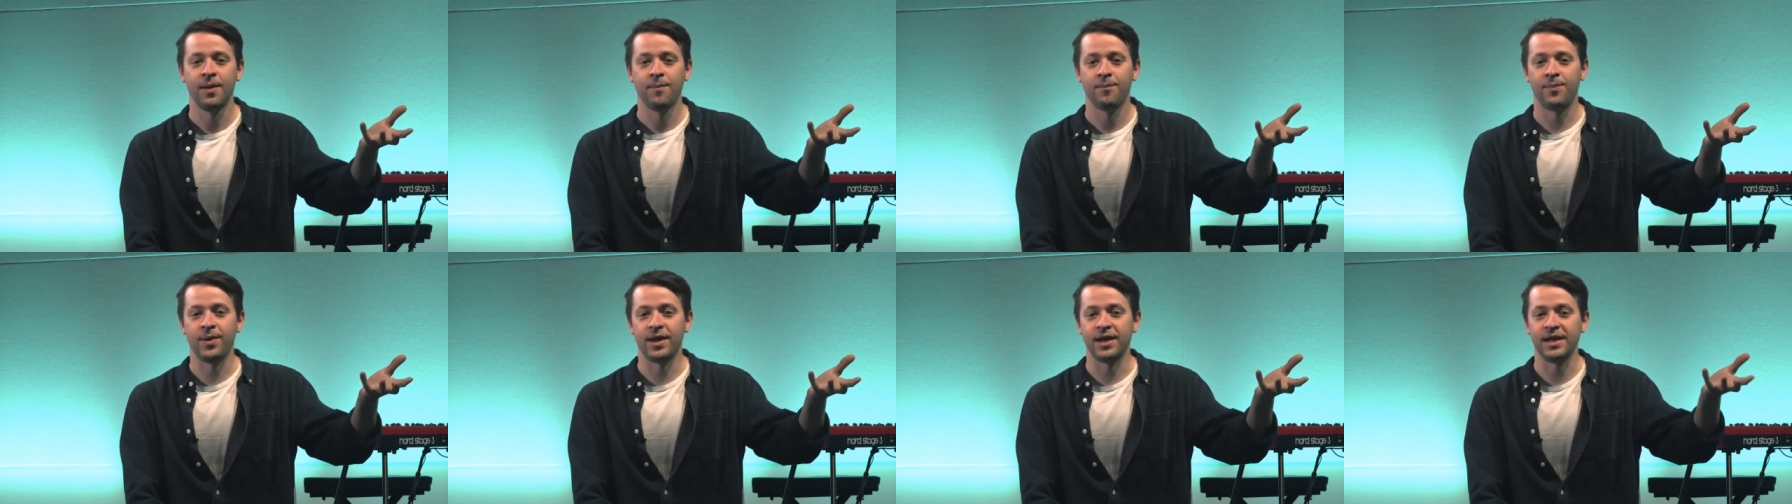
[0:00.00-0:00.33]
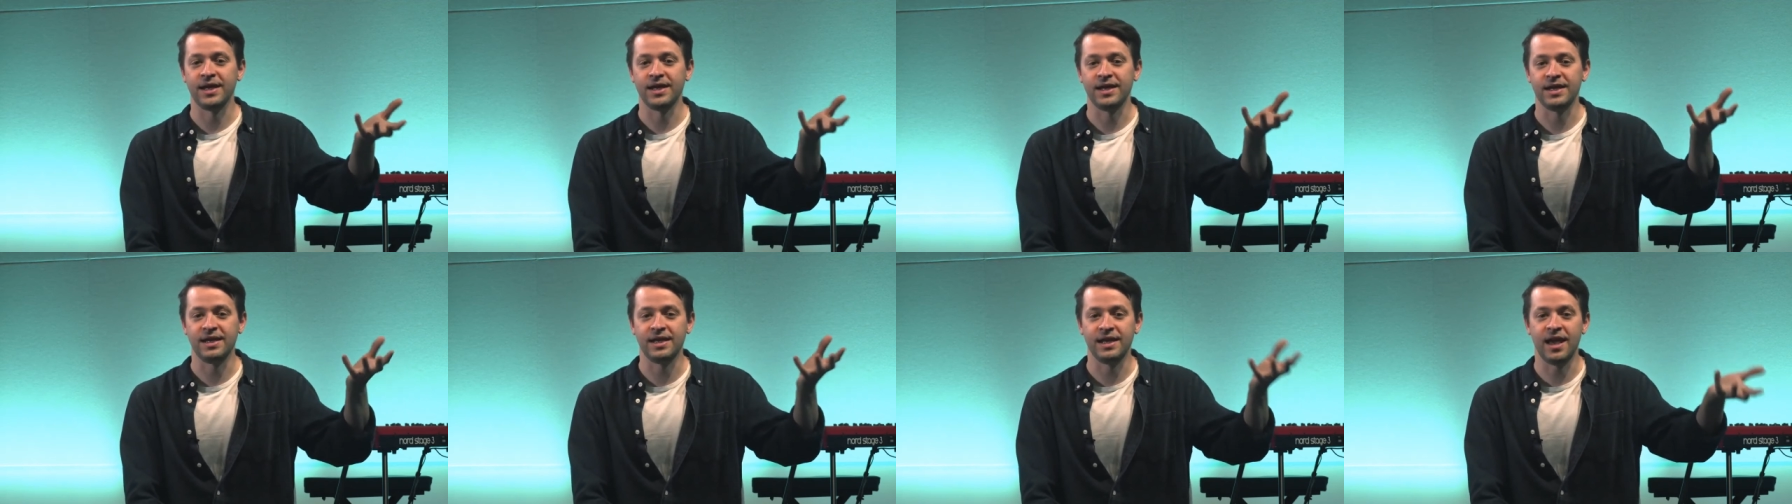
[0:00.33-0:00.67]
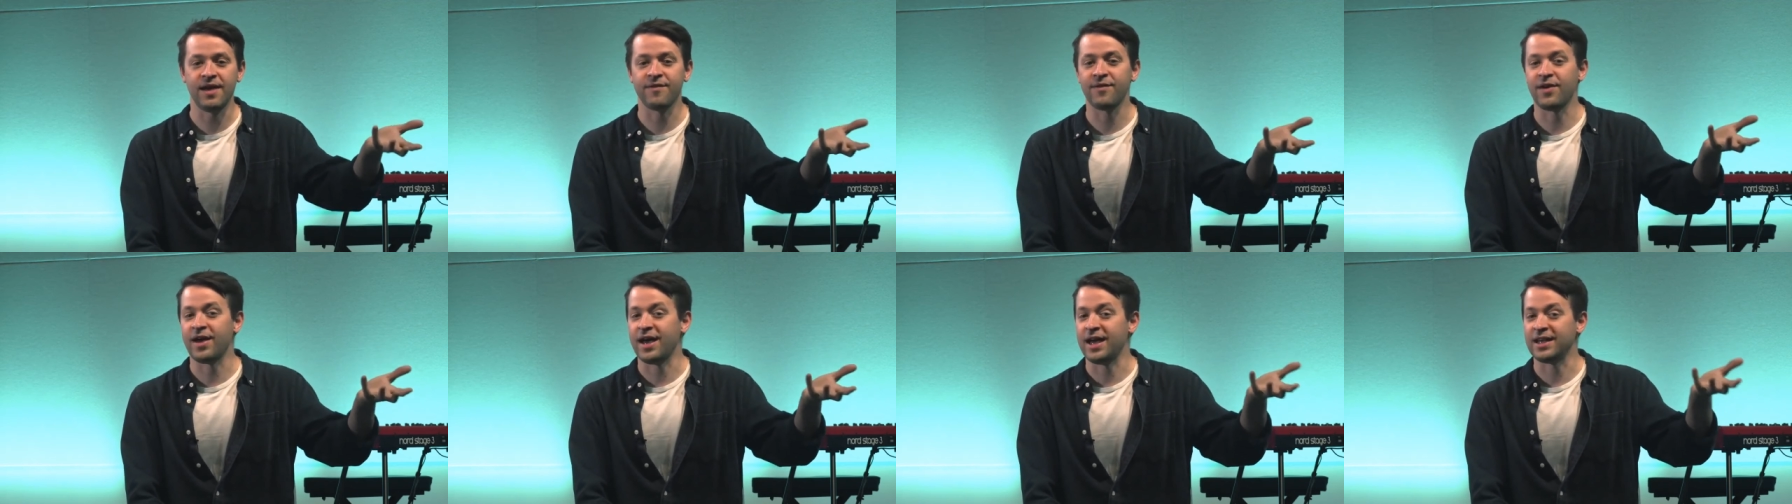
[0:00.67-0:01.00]
but he
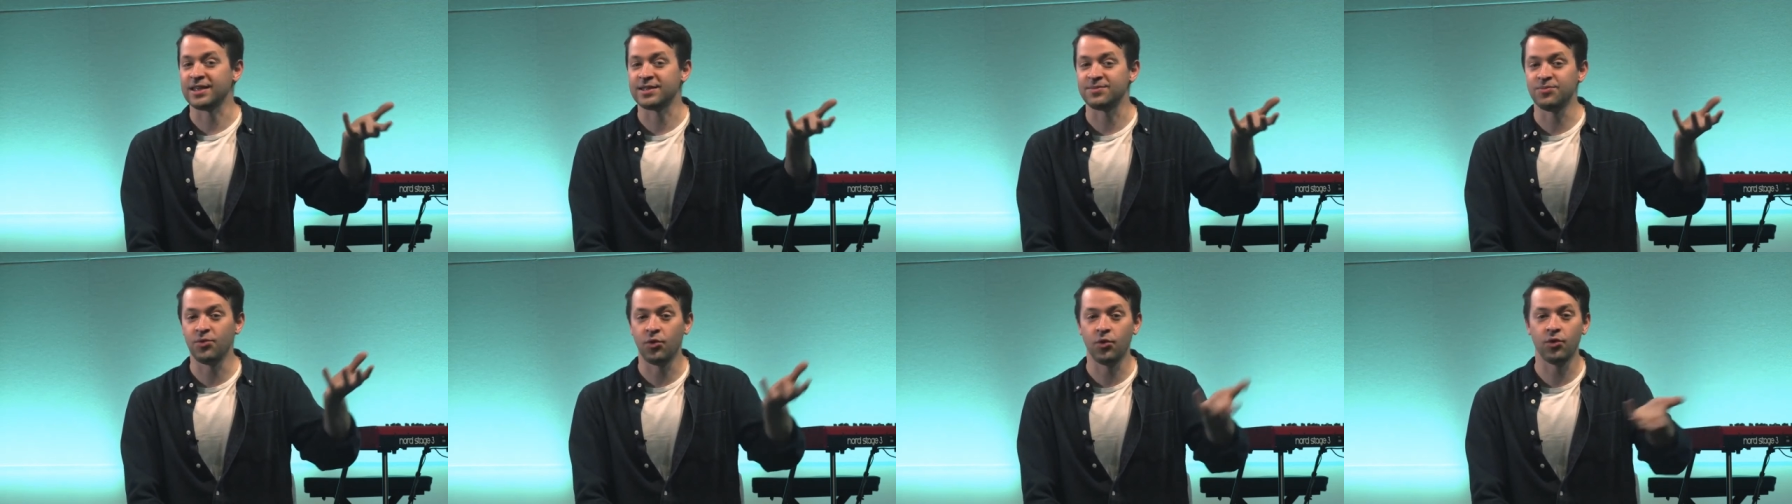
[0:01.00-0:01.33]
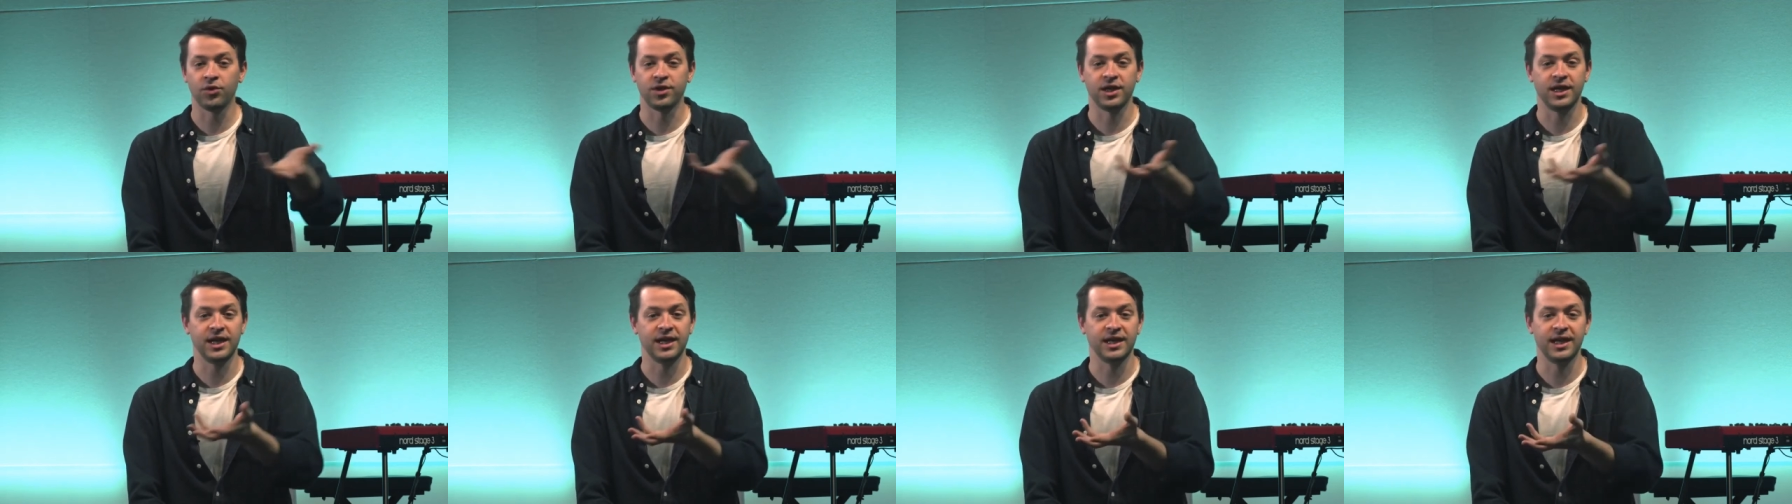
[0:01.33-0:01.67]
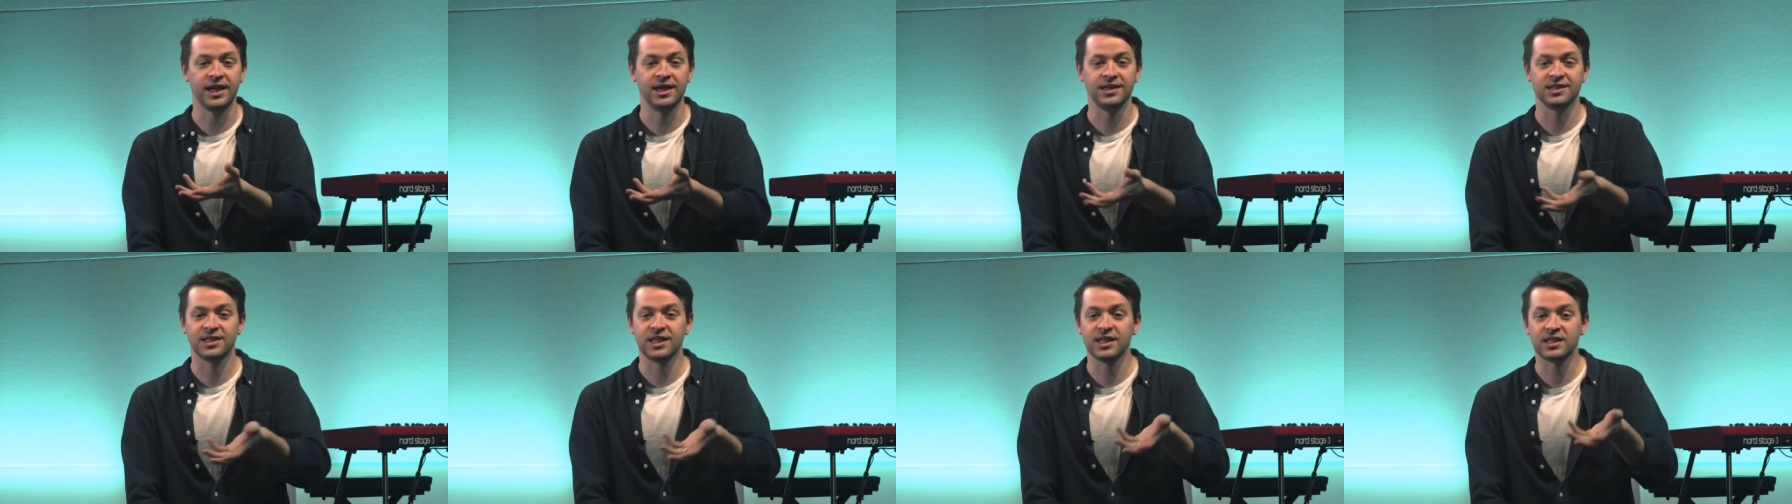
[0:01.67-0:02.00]
never has more than he
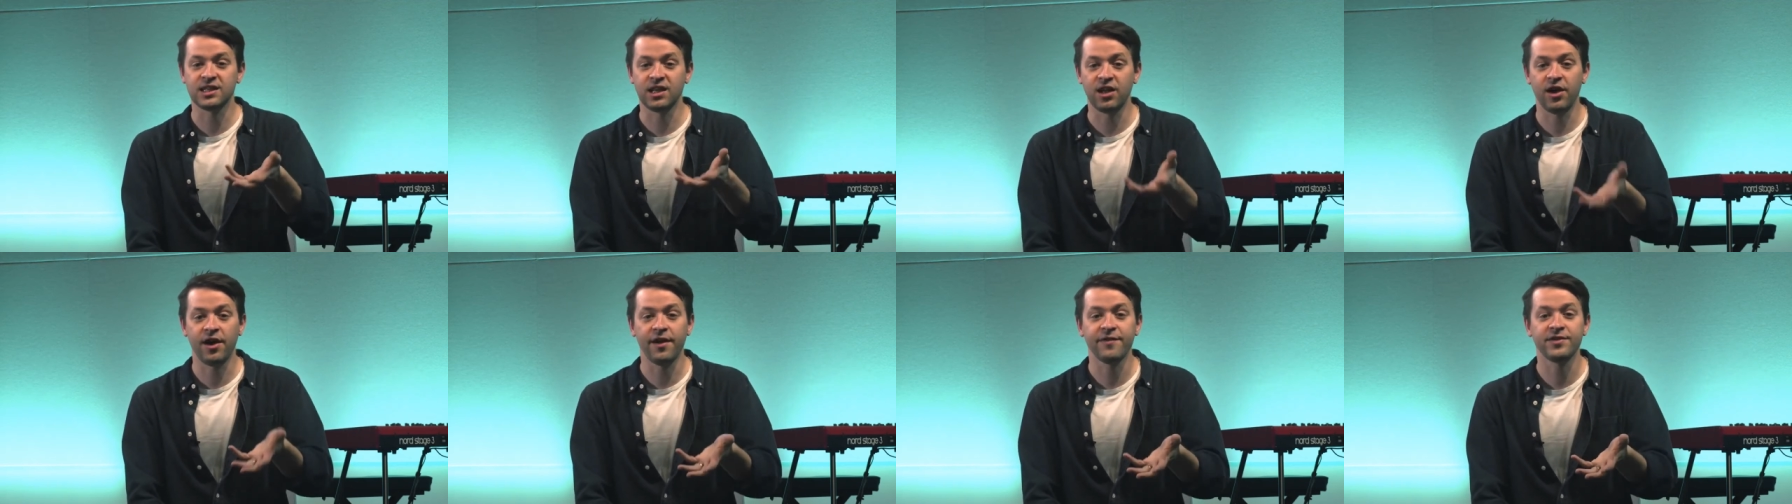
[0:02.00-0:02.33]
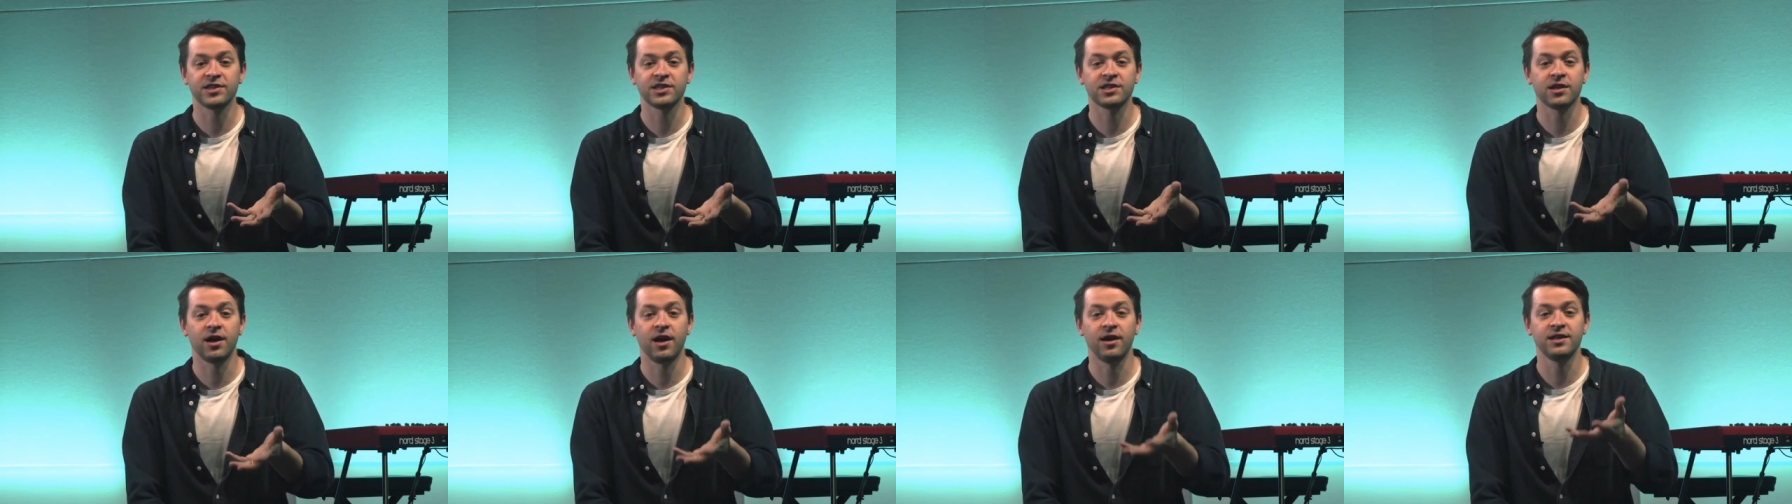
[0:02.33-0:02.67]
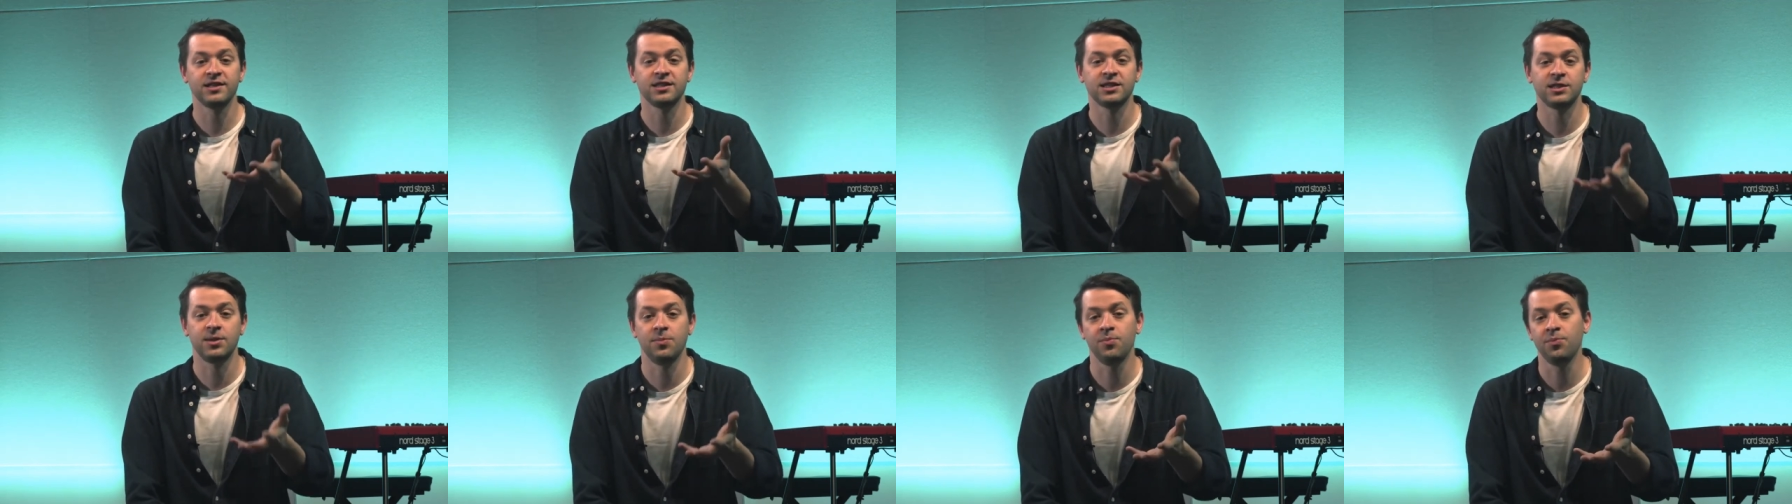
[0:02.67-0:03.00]
needs. His lifestyle
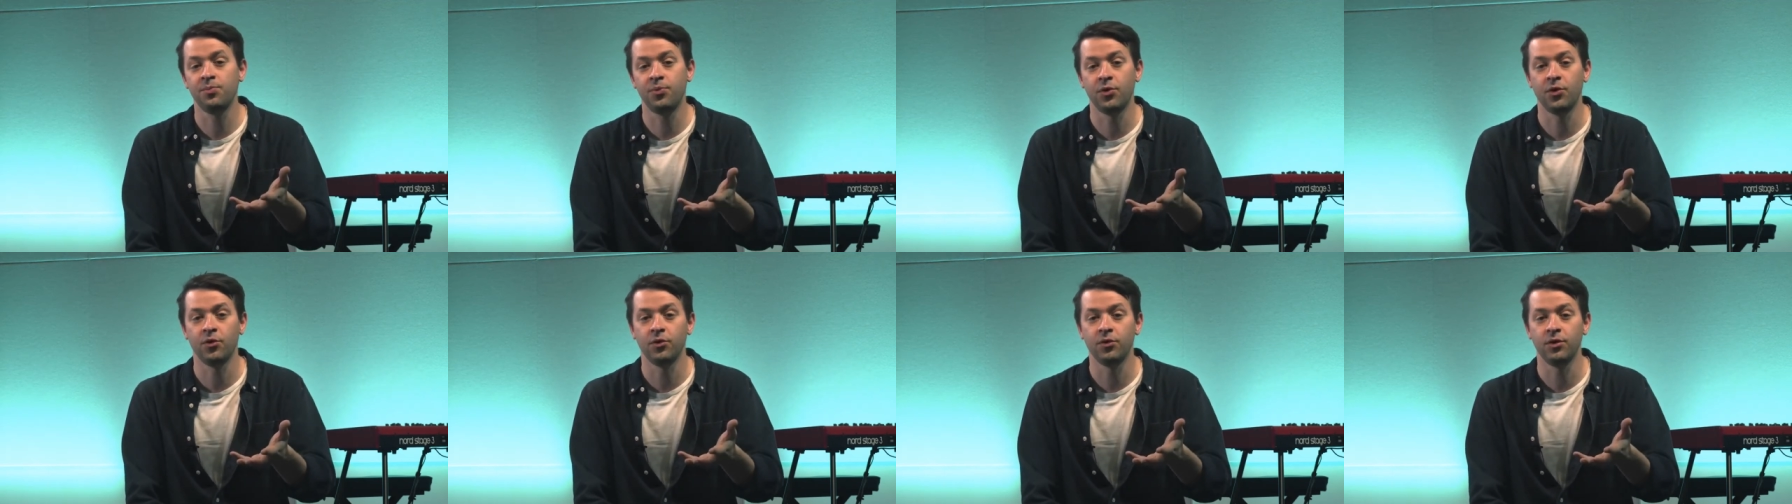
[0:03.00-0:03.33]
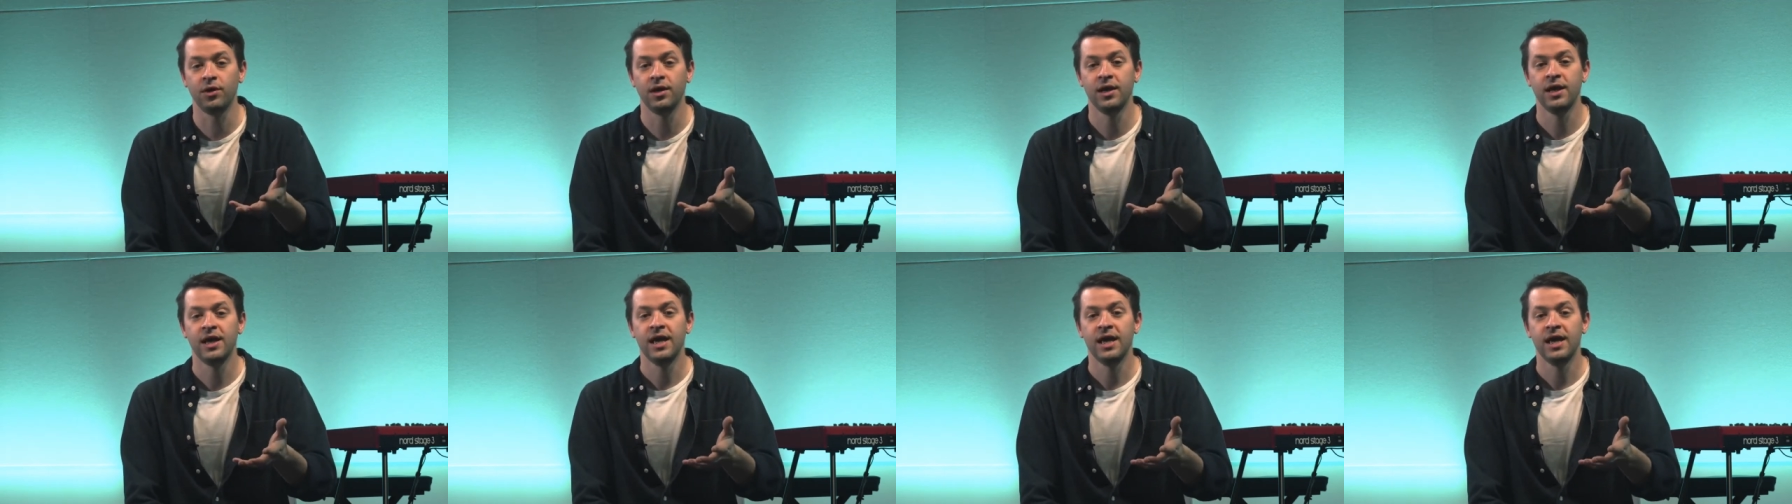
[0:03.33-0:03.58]
is simple.